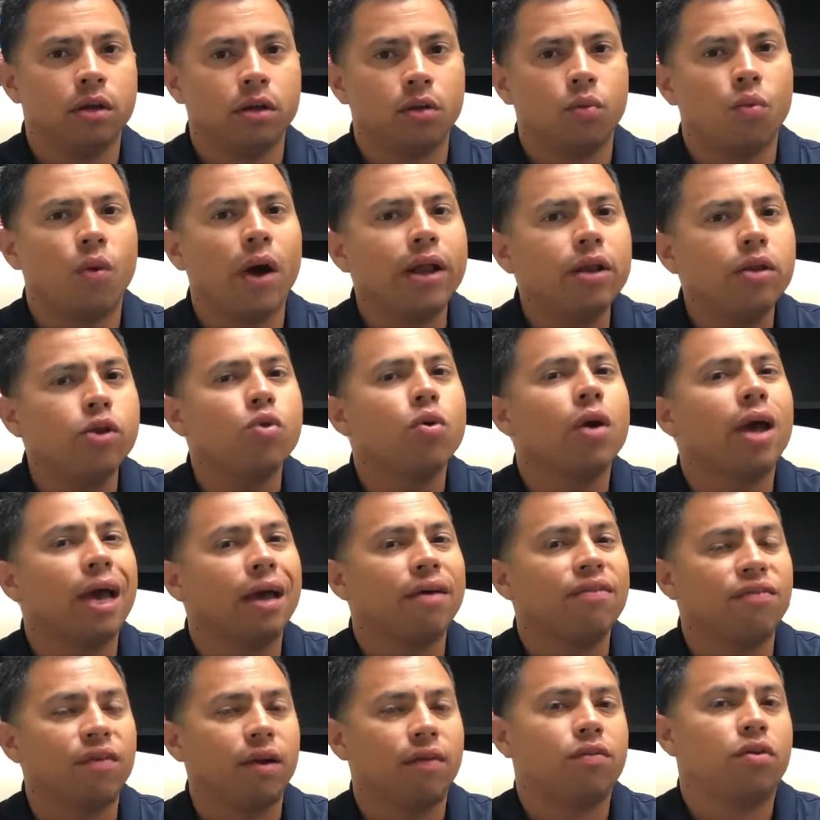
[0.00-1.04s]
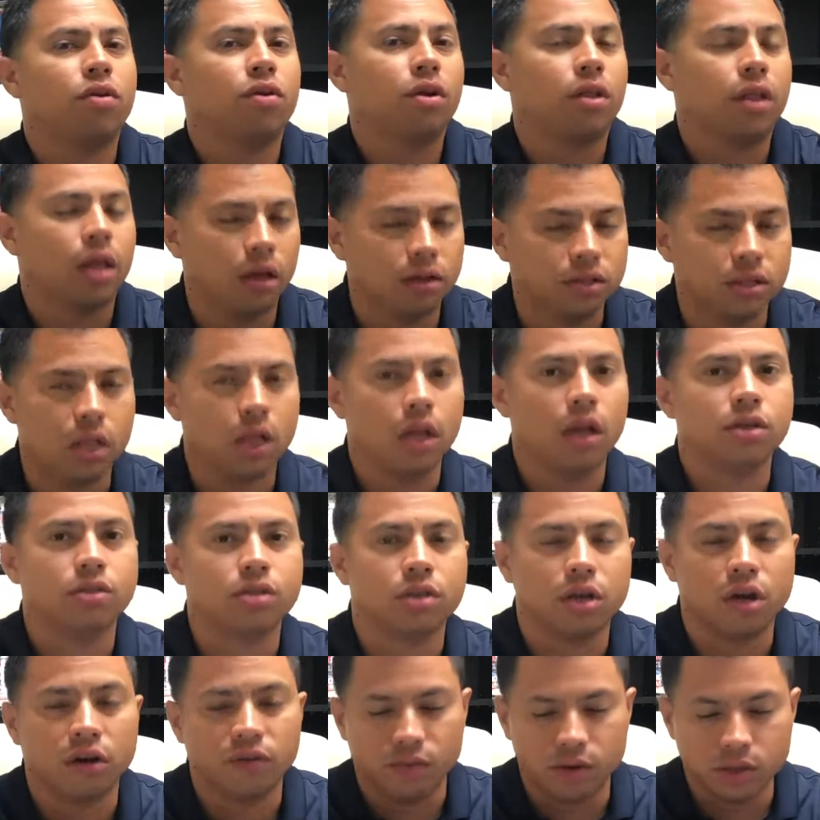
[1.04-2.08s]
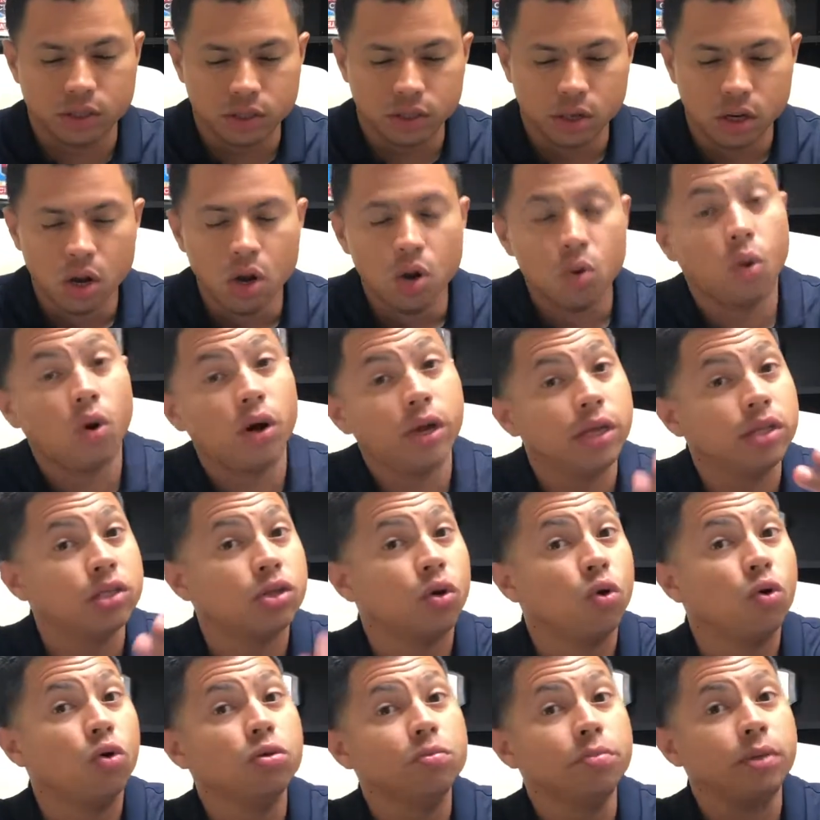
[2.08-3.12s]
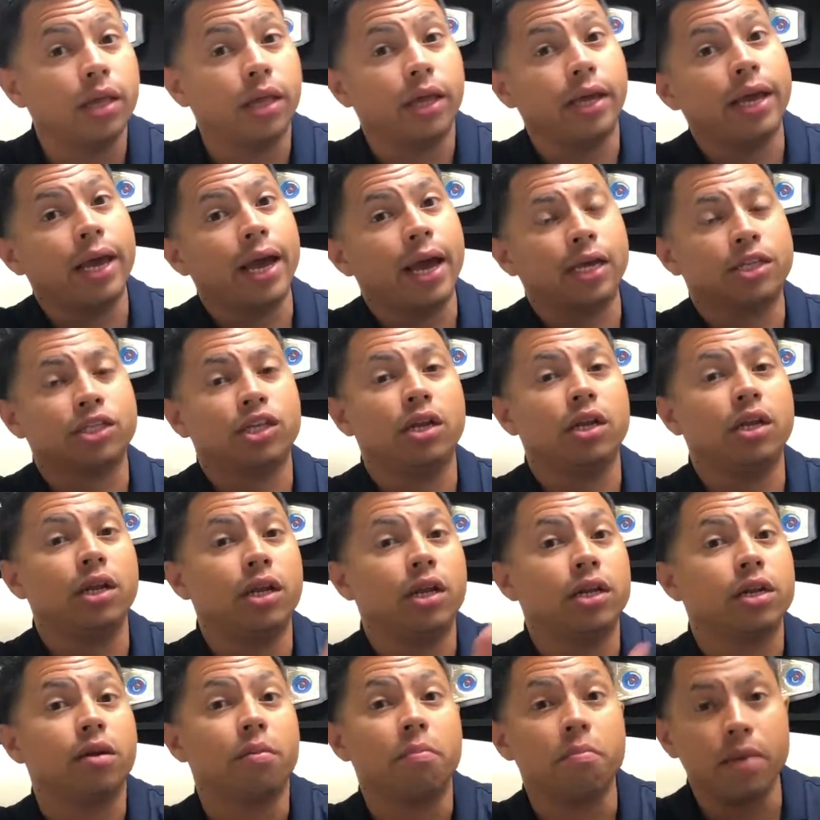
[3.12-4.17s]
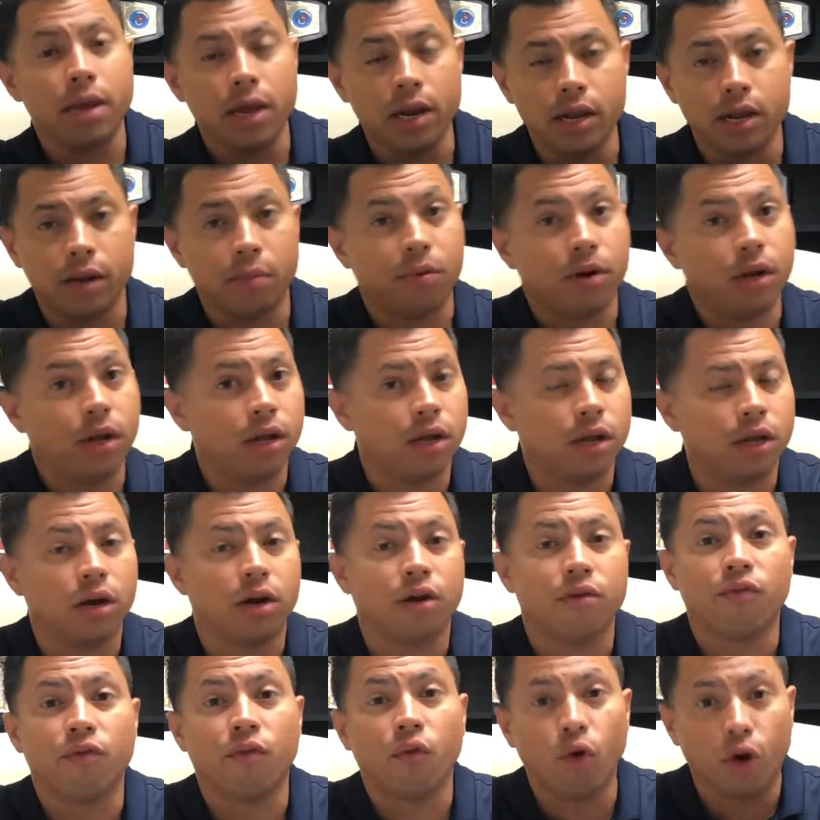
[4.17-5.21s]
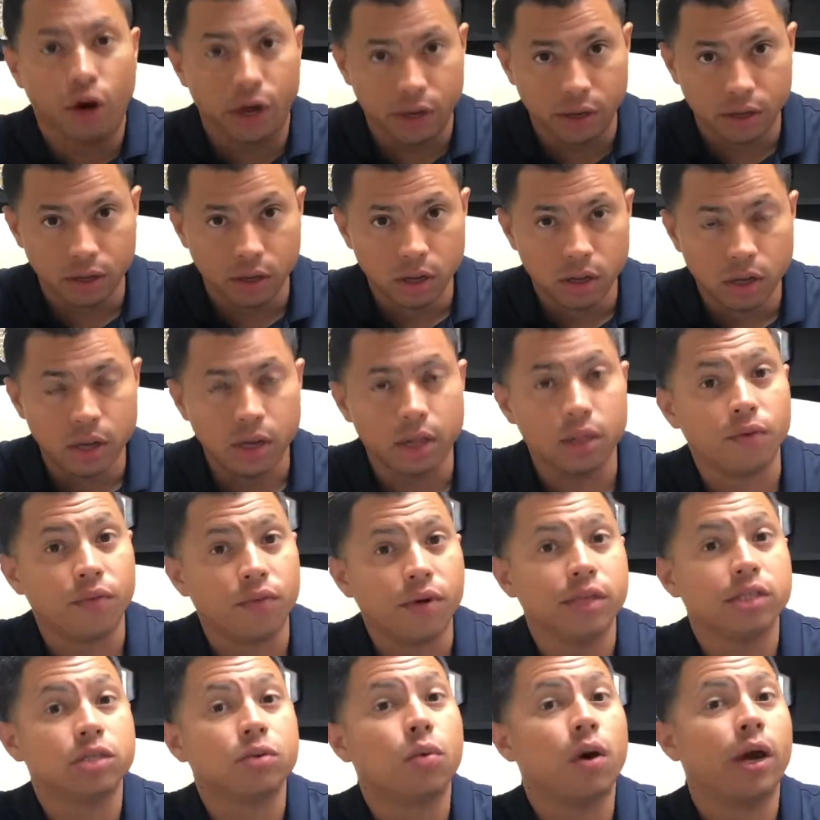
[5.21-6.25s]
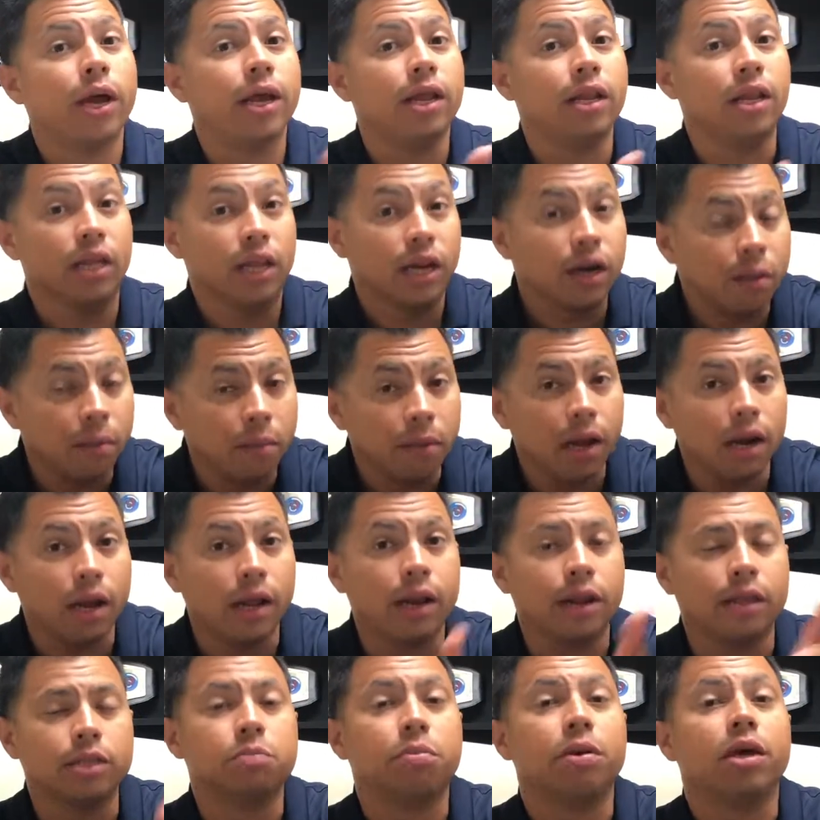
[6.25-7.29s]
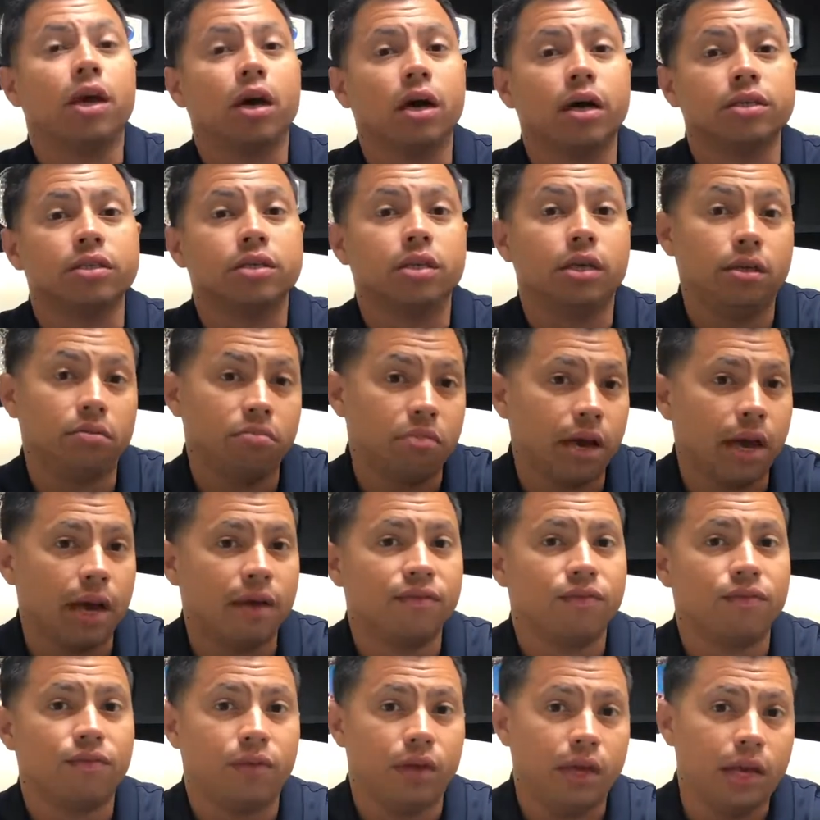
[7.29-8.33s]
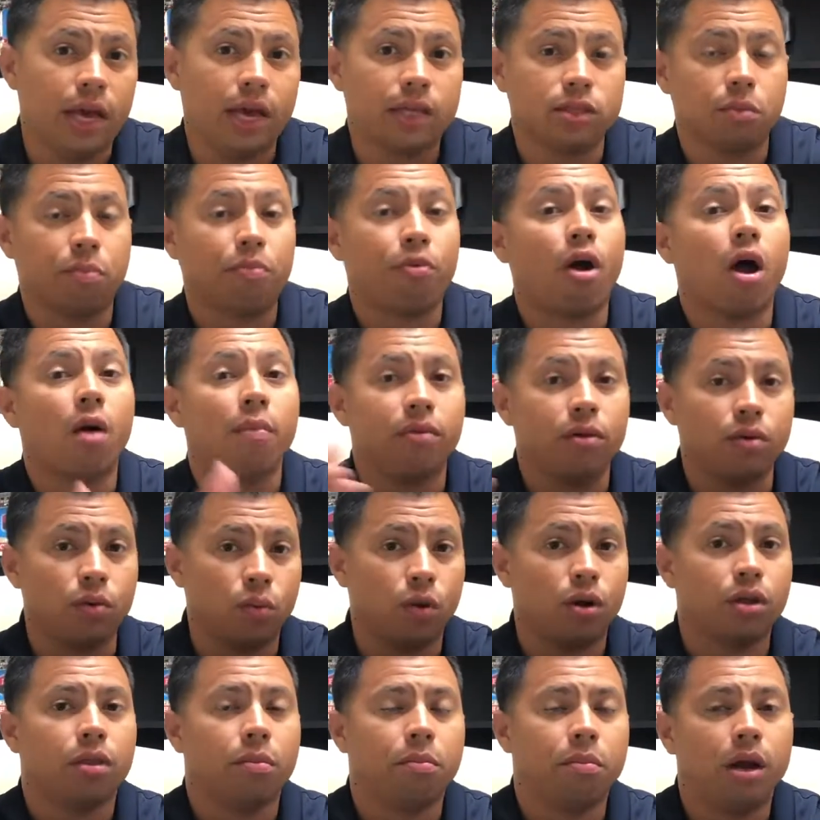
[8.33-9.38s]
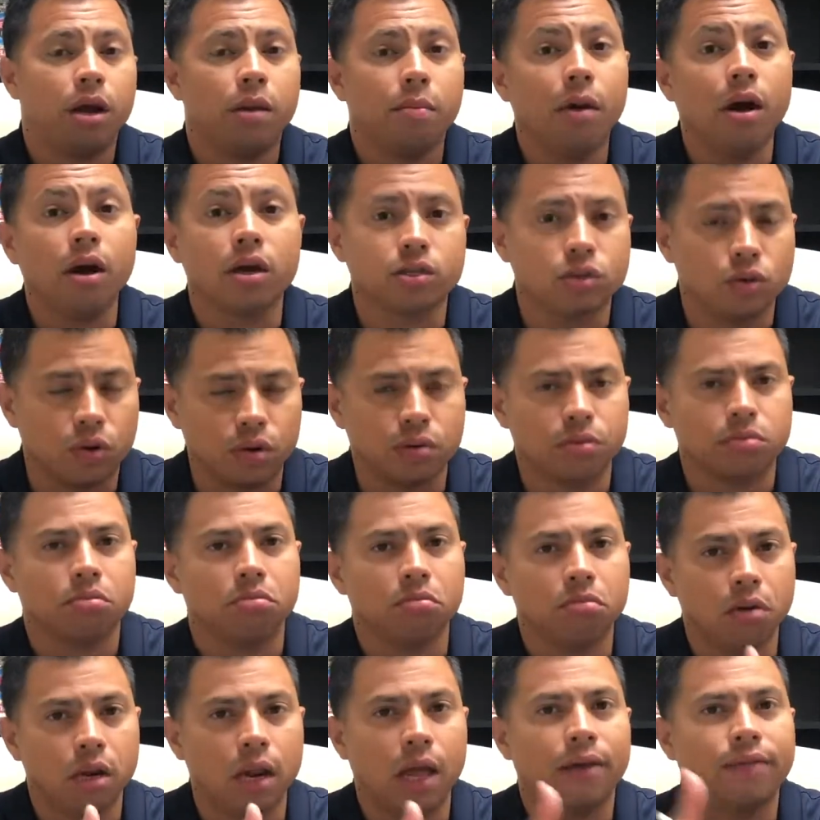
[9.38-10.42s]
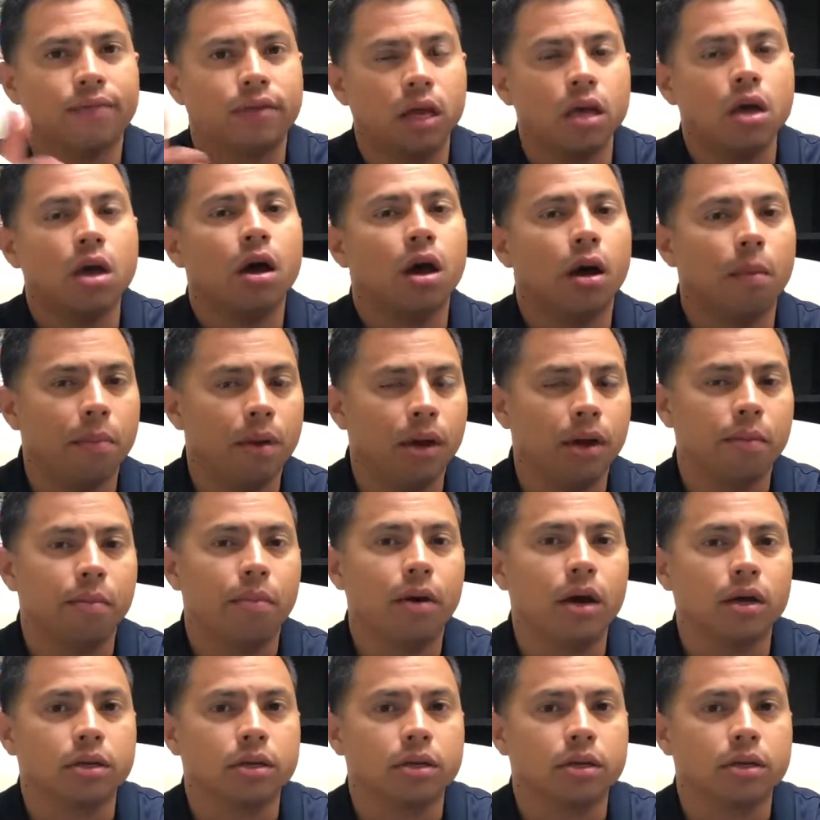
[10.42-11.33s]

Why do you have $500,000 in coverage?" Well, he told me that he actually needed $1 million, but he couldn't afford it. And the reason why he needed $1 million is because he has a property worth $1 million or left $1 million.